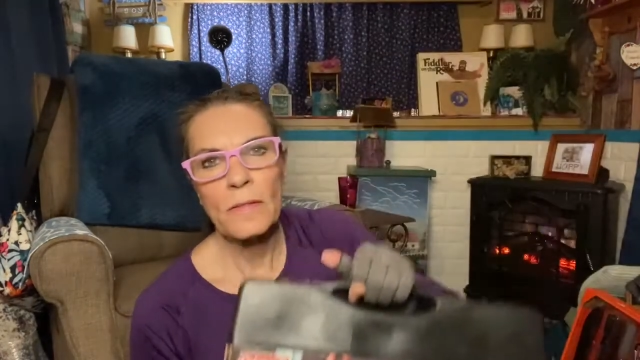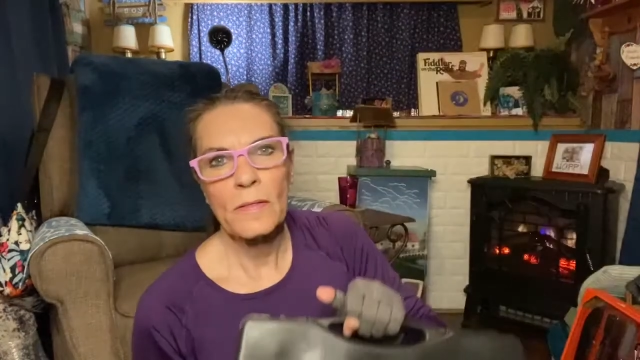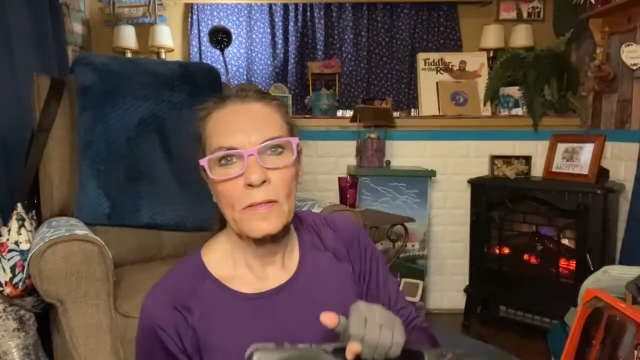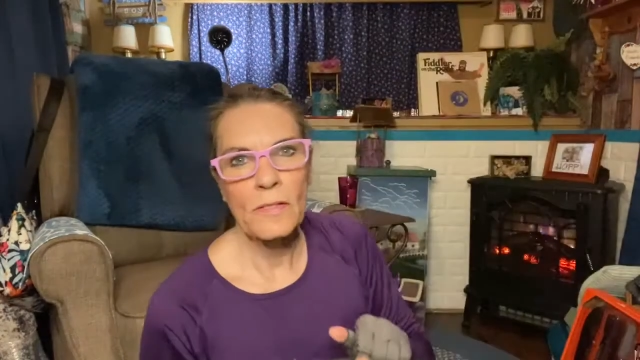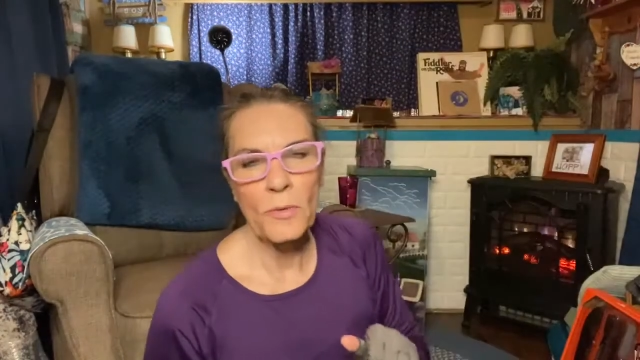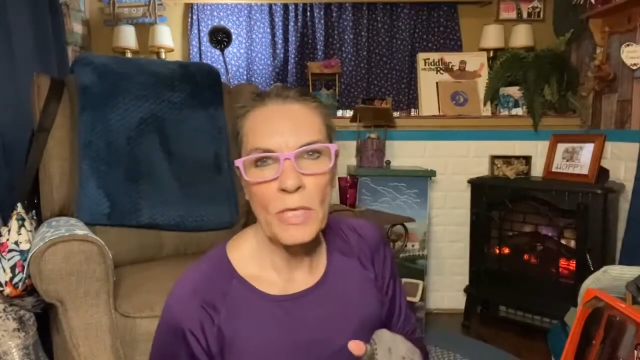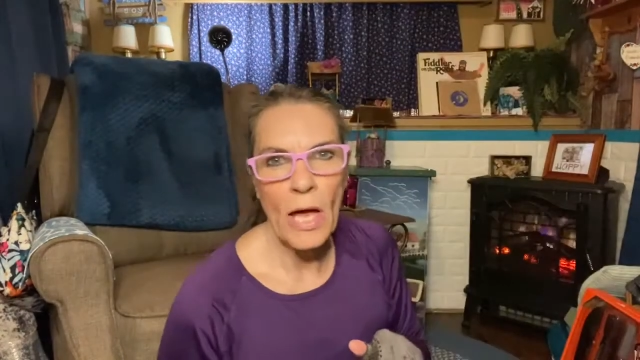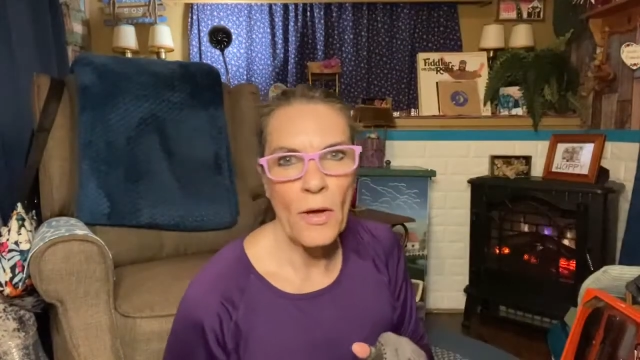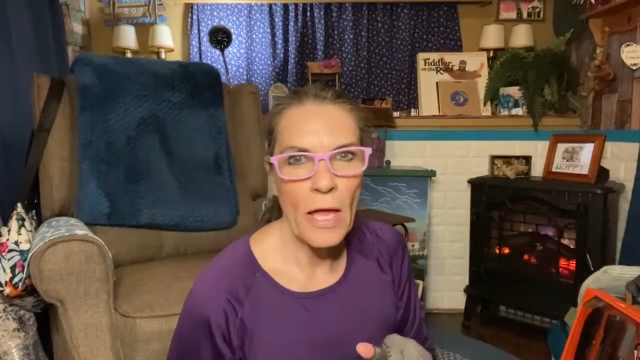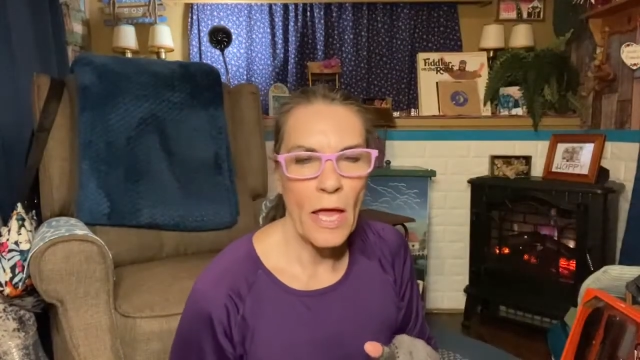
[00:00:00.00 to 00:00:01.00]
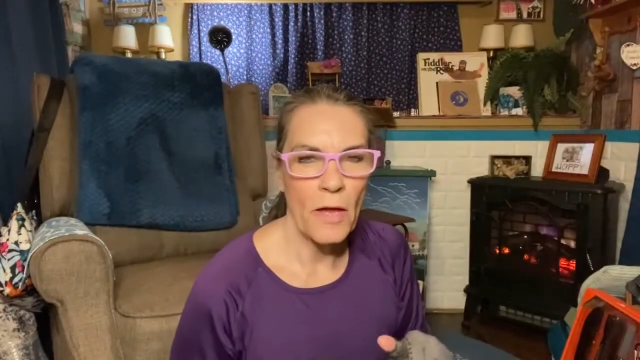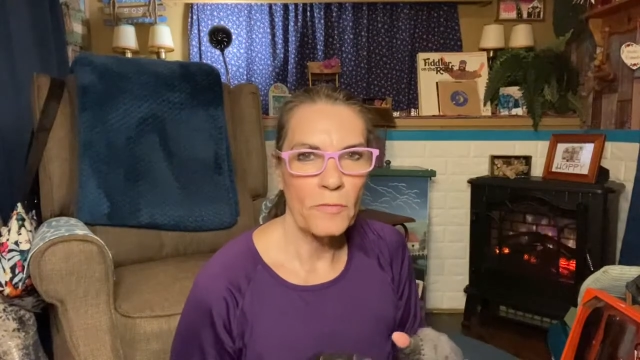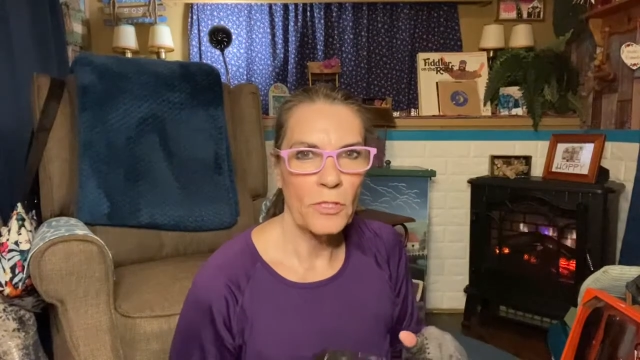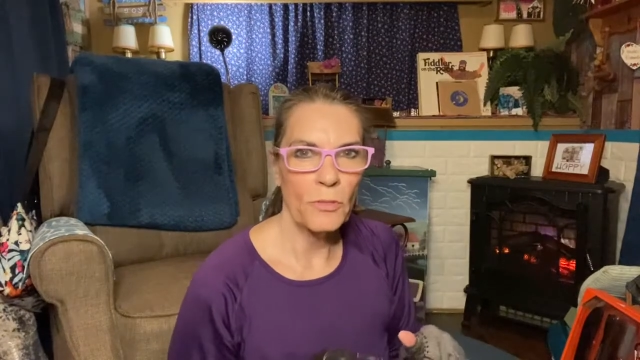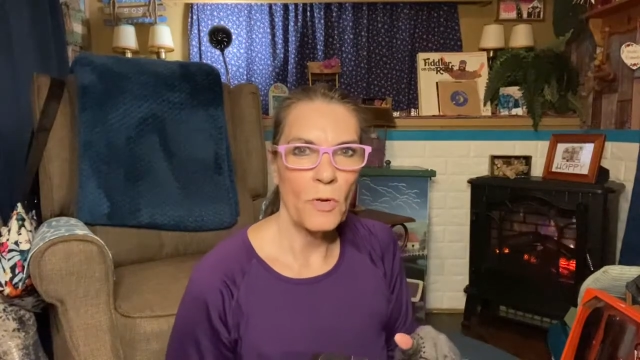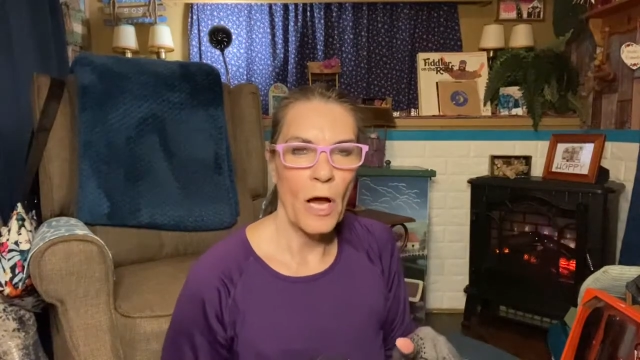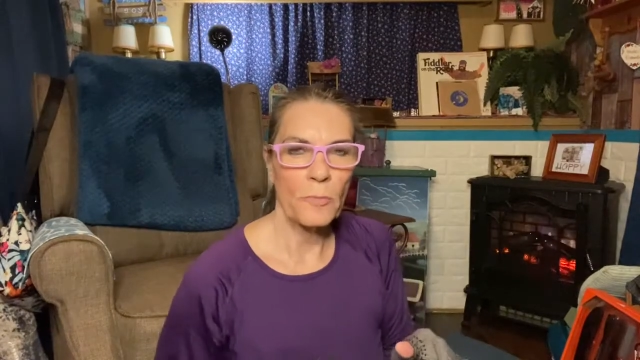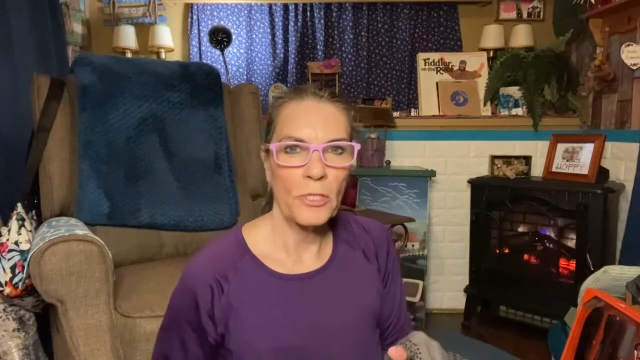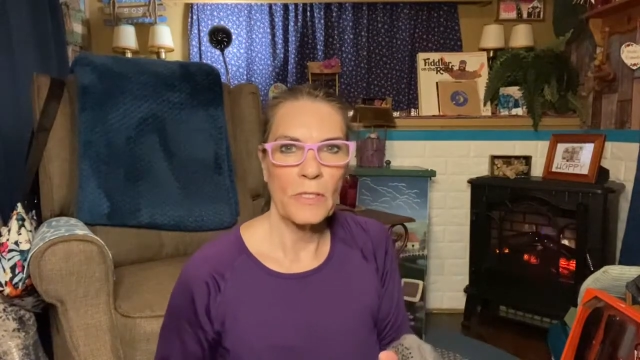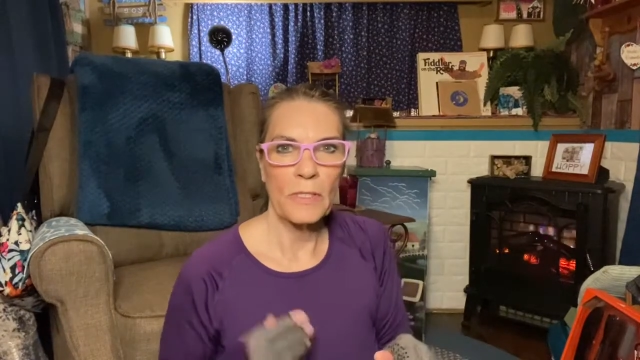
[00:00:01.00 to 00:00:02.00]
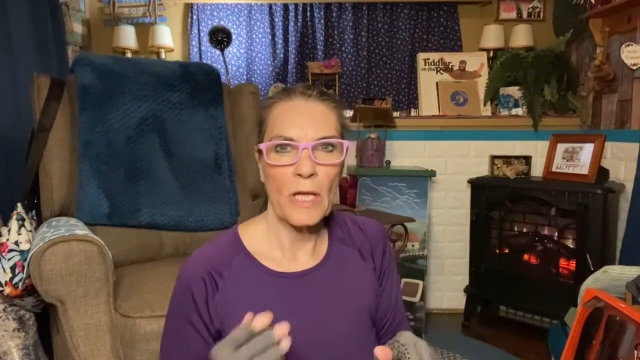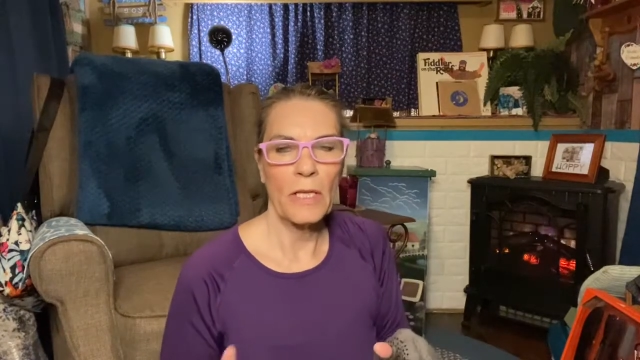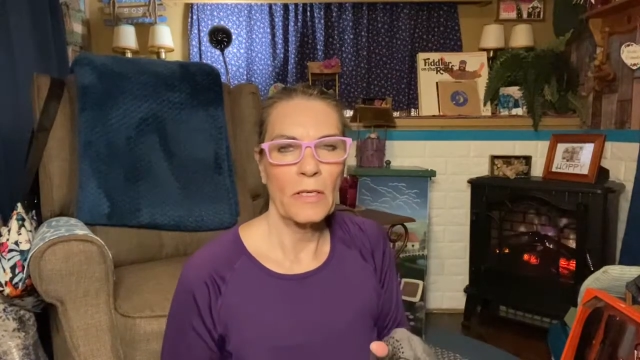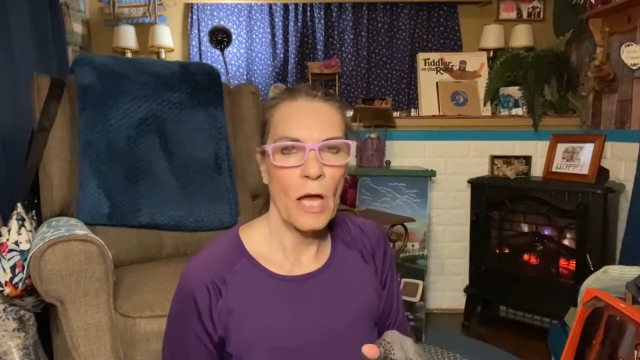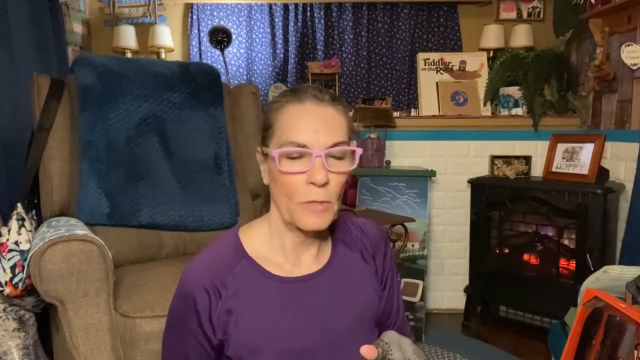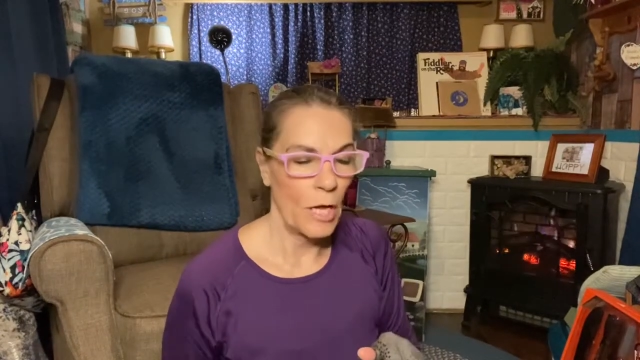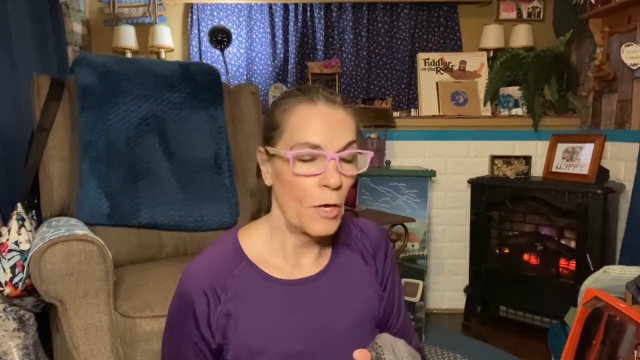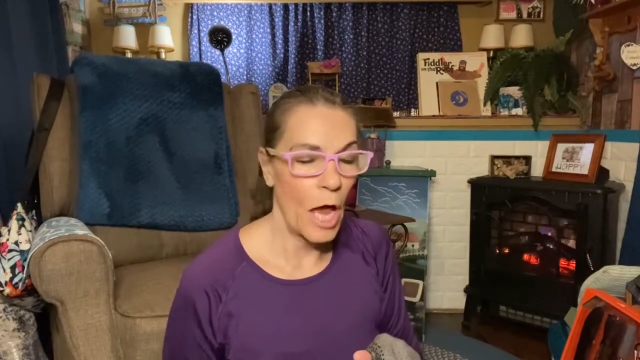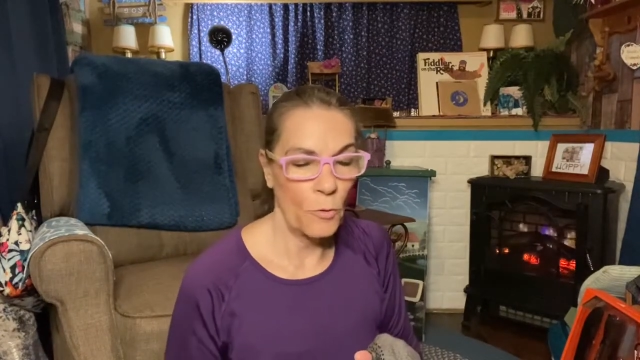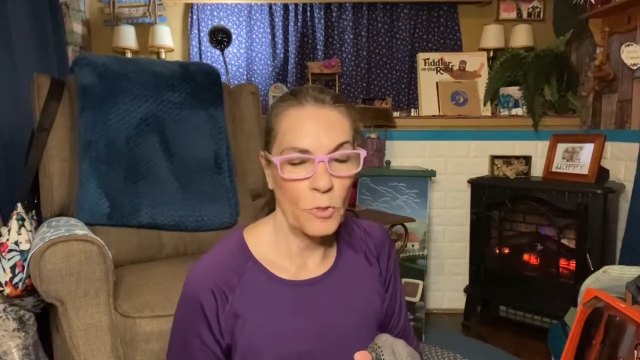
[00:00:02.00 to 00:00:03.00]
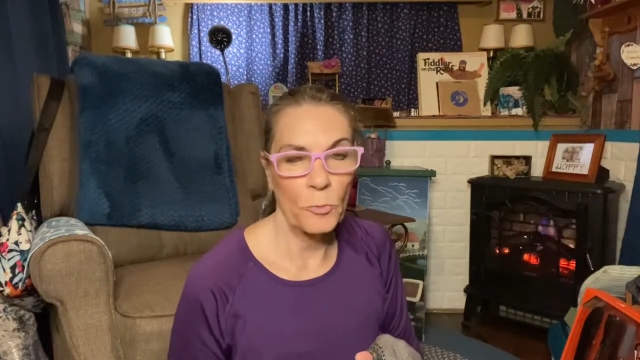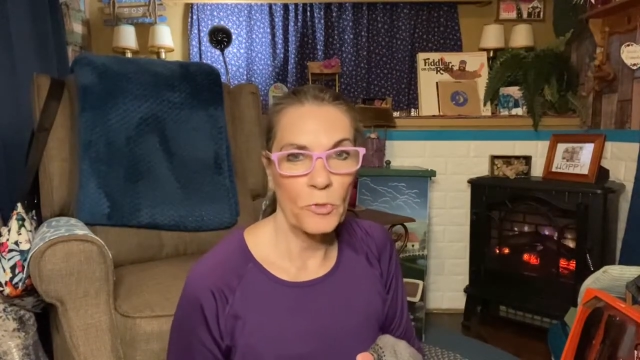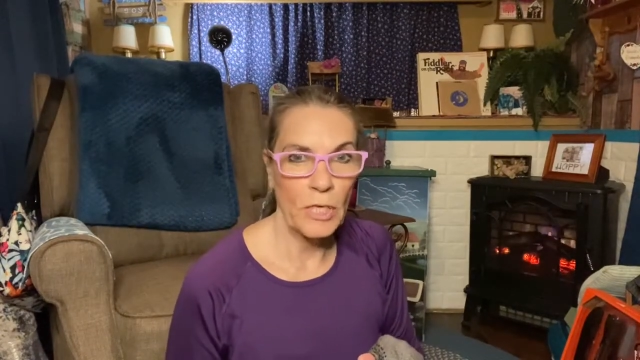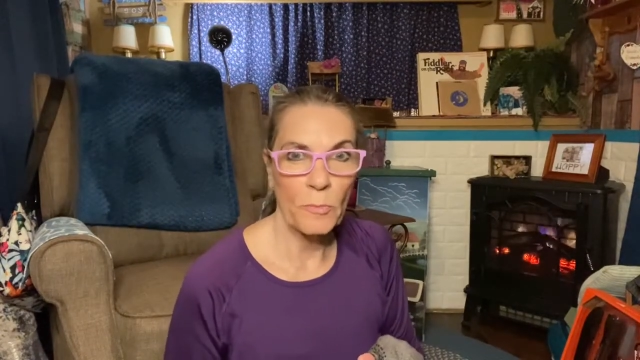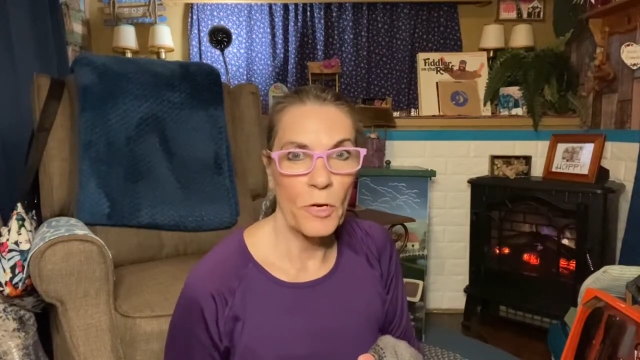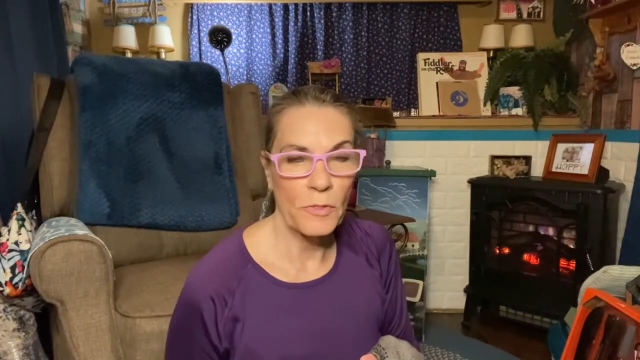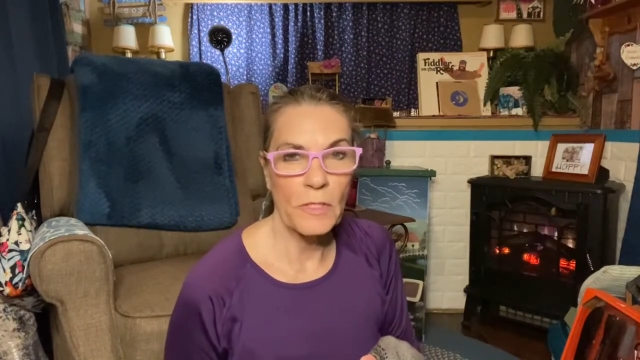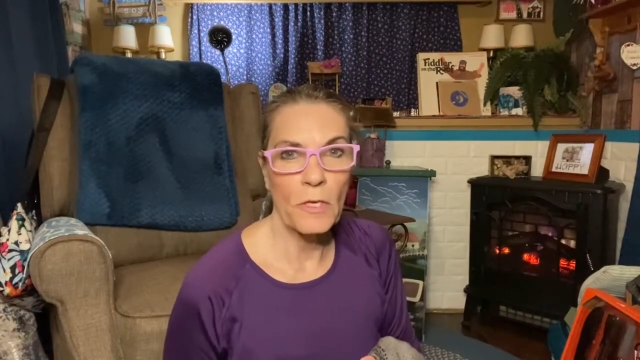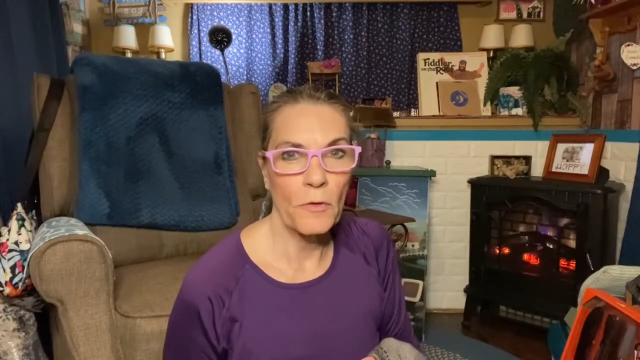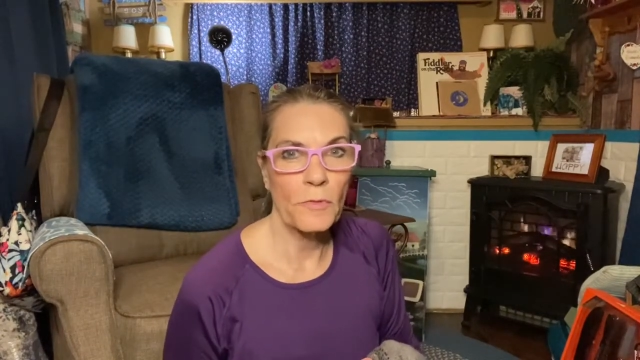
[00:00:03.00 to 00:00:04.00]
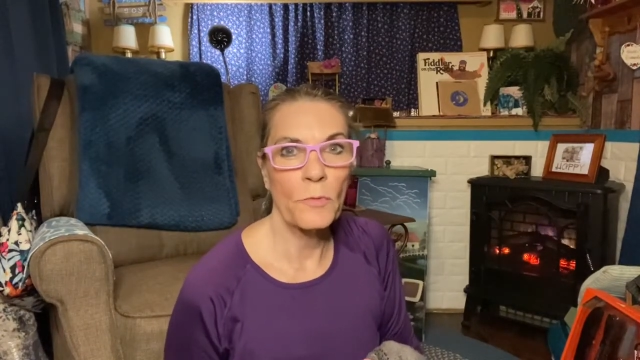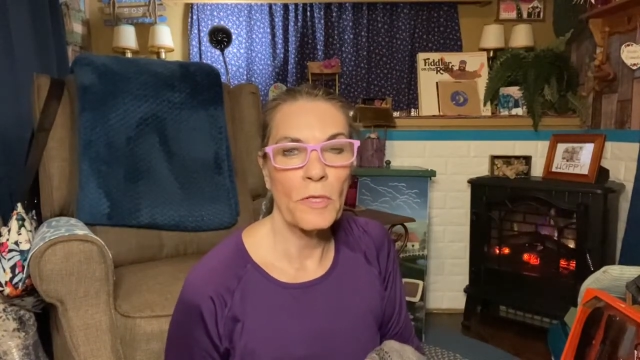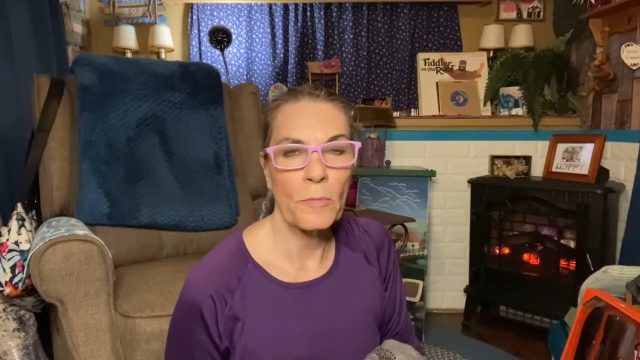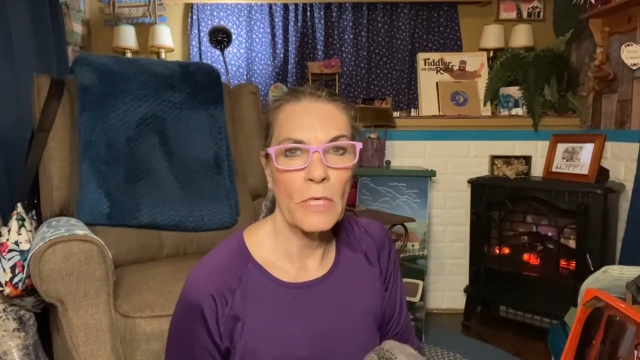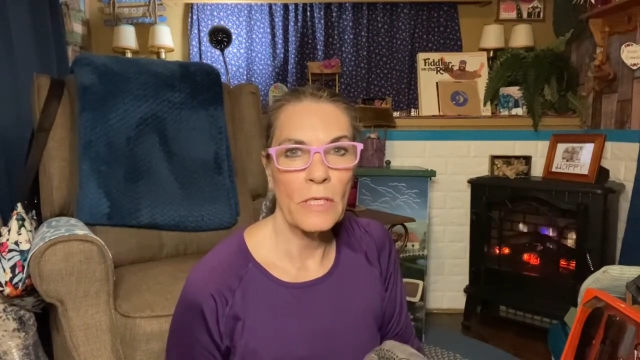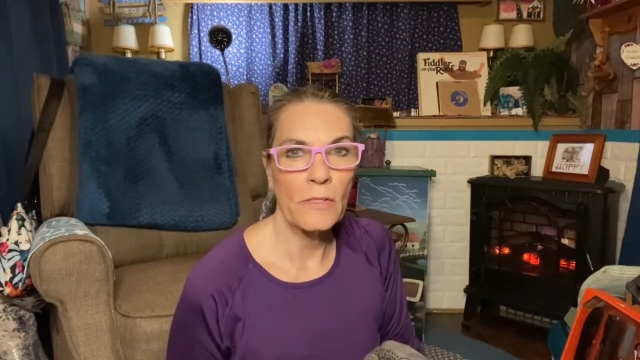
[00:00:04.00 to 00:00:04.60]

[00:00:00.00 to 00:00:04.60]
So now I have two options. I will bring both stoves with me.